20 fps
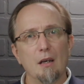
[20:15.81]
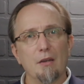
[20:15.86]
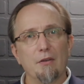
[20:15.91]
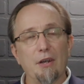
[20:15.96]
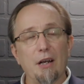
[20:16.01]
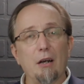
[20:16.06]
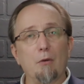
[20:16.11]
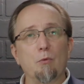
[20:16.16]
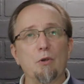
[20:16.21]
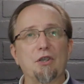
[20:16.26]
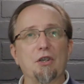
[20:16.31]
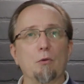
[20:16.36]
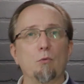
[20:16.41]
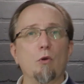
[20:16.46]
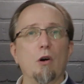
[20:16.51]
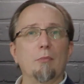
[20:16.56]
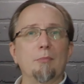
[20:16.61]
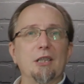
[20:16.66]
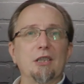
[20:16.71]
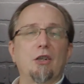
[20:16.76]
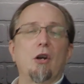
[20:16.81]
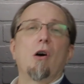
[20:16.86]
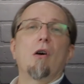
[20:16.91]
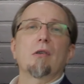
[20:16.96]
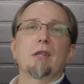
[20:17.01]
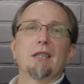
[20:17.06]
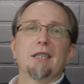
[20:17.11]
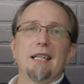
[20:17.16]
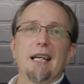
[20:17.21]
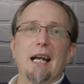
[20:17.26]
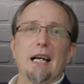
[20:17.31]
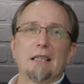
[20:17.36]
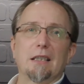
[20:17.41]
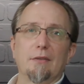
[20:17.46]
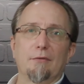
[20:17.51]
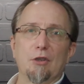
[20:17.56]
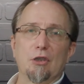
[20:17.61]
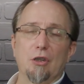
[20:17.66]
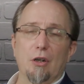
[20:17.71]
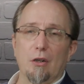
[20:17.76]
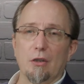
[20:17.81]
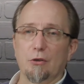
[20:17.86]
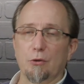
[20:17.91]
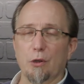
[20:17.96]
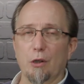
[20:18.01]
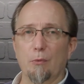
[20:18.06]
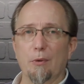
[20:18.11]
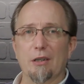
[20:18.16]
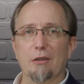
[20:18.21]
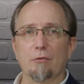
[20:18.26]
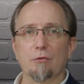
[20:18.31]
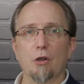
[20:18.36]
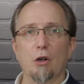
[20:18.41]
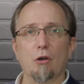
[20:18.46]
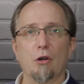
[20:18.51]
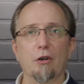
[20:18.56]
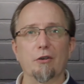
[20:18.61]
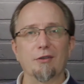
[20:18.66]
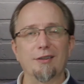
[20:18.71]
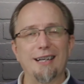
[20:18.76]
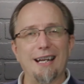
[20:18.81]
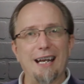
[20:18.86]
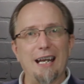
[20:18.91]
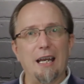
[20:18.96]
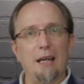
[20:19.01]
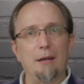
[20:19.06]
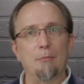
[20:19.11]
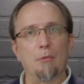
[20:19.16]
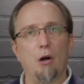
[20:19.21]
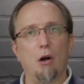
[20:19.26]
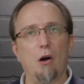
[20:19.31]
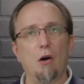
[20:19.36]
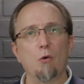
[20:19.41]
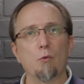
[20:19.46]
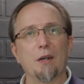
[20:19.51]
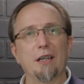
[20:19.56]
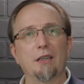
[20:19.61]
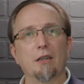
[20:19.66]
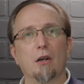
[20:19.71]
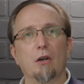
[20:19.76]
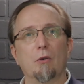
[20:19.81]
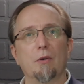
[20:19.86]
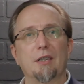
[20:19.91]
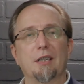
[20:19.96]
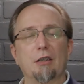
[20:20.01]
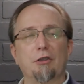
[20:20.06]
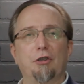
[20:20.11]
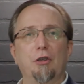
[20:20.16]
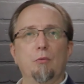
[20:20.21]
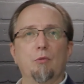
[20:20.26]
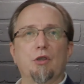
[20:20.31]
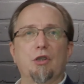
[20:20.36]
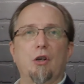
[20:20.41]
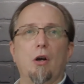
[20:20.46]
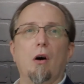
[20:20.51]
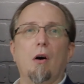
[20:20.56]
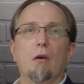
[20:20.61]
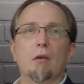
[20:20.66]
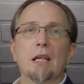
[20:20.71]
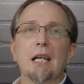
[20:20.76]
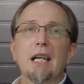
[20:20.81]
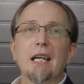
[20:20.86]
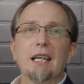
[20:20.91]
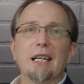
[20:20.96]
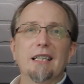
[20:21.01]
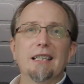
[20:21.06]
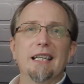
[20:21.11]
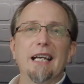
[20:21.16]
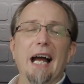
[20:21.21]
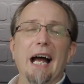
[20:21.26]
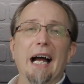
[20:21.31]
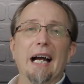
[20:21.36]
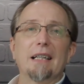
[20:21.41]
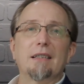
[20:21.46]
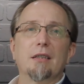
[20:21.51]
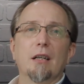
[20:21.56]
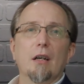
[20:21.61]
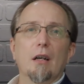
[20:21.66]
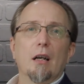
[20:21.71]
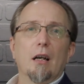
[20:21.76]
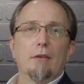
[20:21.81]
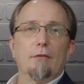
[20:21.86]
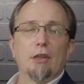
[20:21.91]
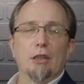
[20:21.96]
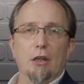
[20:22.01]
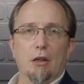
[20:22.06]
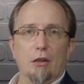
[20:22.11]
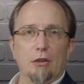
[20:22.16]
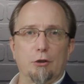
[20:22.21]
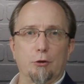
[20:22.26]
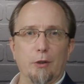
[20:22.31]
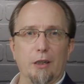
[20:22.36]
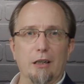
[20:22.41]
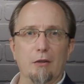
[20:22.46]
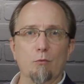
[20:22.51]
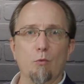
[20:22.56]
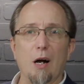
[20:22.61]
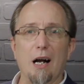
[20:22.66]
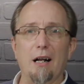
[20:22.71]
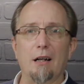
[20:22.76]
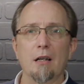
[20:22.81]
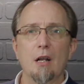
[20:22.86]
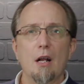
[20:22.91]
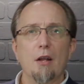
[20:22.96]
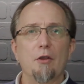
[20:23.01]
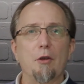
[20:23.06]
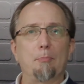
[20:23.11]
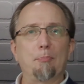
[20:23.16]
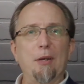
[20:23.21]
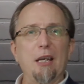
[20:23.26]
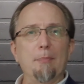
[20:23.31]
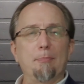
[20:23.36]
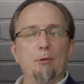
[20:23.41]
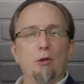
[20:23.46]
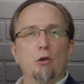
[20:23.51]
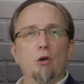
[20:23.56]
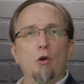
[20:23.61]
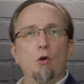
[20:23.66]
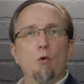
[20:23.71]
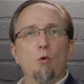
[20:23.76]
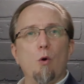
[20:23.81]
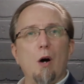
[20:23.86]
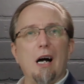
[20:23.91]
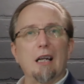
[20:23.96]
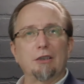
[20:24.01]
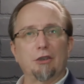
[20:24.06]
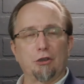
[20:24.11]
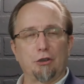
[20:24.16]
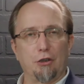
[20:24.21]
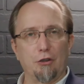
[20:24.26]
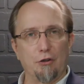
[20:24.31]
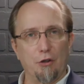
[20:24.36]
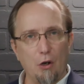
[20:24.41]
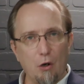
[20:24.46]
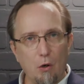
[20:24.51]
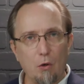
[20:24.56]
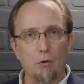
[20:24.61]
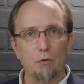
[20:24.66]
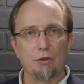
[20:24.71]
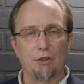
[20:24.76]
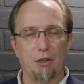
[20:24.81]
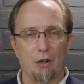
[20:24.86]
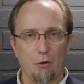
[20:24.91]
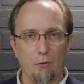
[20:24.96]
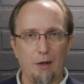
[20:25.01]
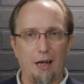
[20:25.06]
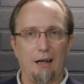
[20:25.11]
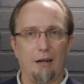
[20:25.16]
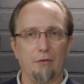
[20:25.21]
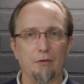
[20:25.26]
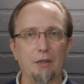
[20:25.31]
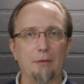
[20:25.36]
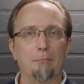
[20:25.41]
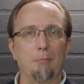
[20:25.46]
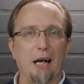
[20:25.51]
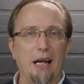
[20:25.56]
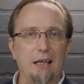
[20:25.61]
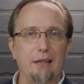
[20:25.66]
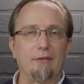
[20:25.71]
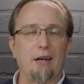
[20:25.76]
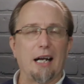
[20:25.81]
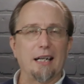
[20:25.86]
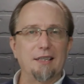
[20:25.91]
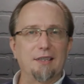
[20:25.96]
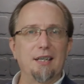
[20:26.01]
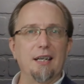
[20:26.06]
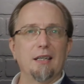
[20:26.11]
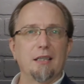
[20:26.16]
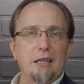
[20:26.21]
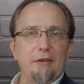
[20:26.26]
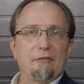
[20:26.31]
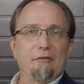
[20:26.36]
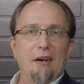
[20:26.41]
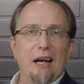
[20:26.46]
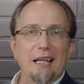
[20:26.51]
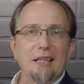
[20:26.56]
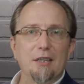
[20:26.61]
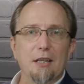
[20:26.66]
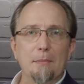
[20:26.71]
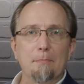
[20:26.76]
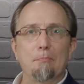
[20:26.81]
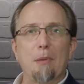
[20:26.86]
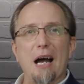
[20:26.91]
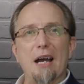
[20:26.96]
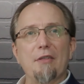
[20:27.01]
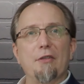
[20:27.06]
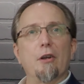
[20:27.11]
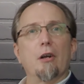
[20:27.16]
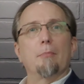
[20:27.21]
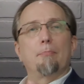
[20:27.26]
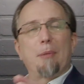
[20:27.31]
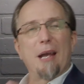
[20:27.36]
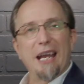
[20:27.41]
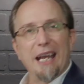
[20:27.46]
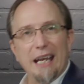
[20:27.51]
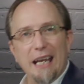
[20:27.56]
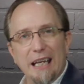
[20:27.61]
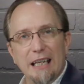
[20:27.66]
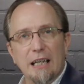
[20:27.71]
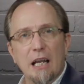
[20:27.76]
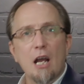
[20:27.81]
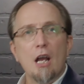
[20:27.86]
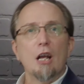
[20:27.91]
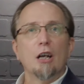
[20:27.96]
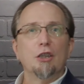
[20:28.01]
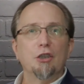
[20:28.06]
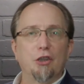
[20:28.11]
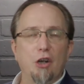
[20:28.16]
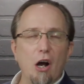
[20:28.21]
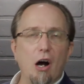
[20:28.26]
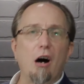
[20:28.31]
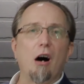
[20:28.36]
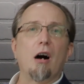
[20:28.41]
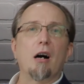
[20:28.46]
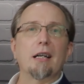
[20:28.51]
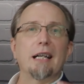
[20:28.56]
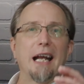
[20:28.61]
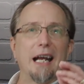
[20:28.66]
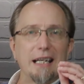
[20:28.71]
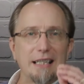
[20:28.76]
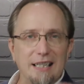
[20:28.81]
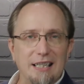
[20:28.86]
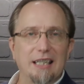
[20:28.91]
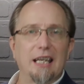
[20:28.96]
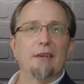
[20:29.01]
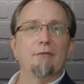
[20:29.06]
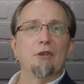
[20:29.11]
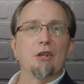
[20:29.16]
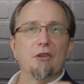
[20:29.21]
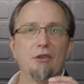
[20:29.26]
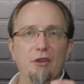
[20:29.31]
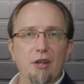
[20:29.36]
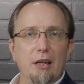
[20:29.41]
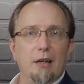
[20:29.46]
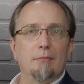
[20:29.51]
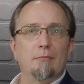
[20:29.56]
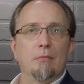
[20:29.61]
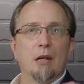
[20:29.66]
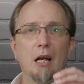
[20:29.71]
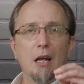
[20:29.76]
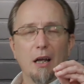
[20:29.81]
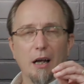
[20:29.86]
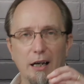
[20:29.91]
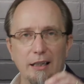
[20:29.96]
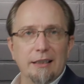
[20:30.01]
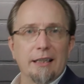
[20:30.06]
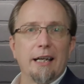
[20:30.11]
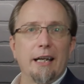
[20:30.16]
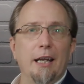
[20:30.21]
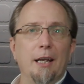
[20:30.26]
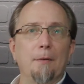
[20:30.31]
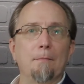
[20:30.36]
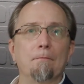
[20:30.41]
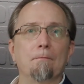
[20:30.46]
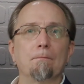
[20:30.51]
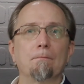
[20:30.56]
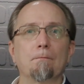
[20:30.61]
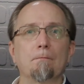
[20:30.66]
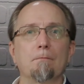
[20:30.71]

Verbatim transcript: There was a woman caught in the act of adultery. We don't know her name. All we know is that she was caught in the act of adultery. And while the people who watched those around them might have identified them by their pain, God has given them a name.